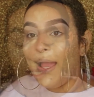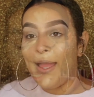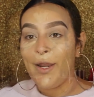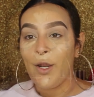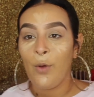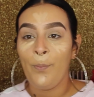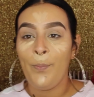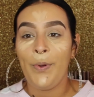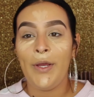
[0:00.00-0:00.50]
I
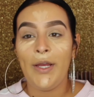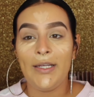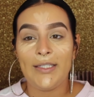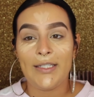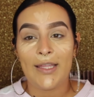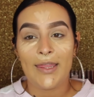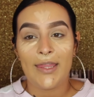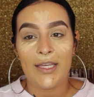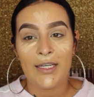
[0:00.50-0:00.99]
don't put
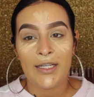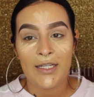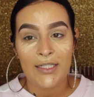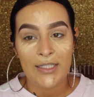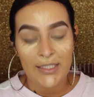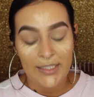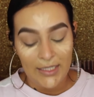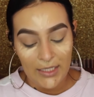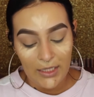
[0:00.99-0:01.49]
thin
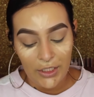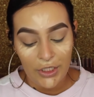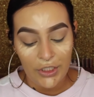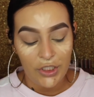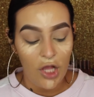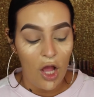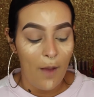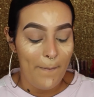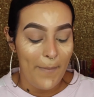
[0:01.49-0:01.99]

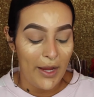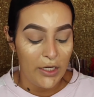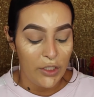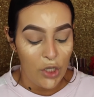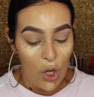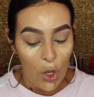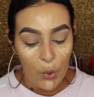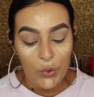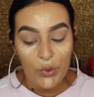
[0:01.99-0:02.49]
concealers on my
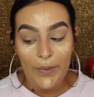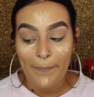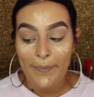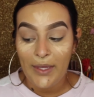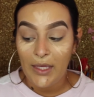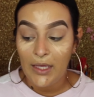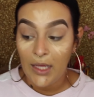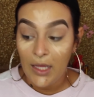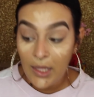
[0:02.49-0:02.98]
nose
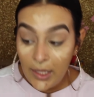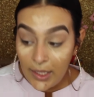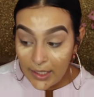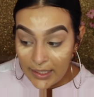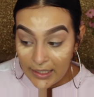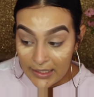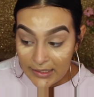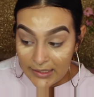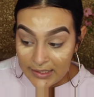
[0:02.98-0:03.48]

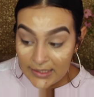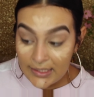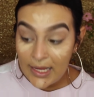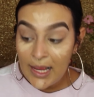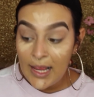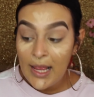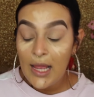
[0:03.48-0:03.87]
because